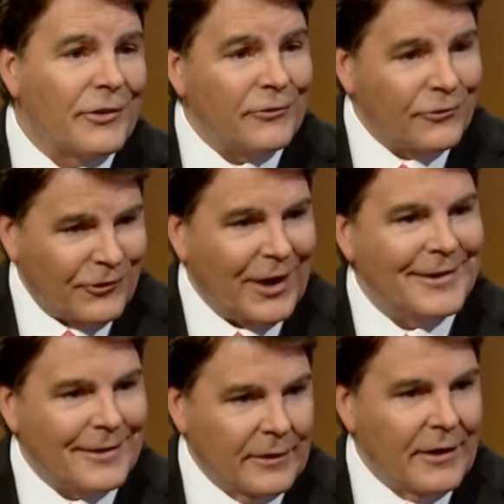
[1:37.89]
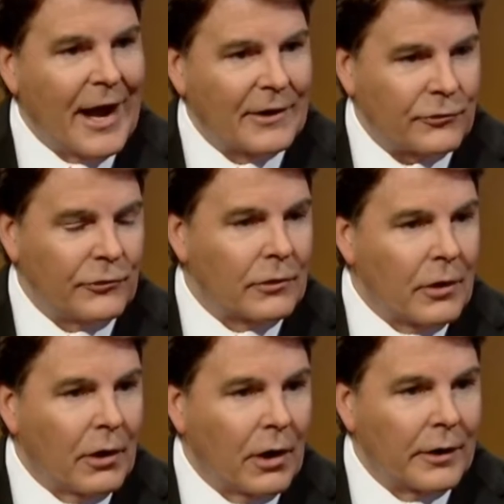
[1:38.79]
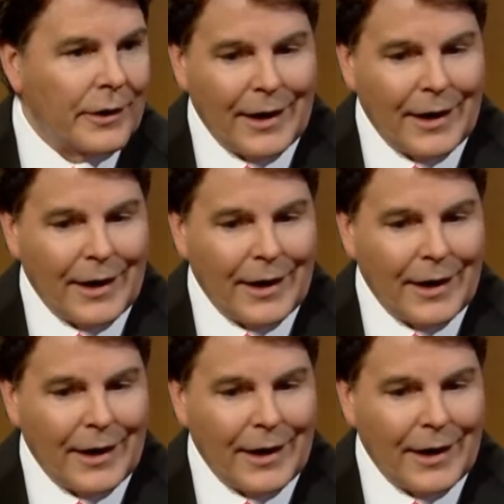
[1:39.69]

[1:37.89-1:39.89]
the state National Guard.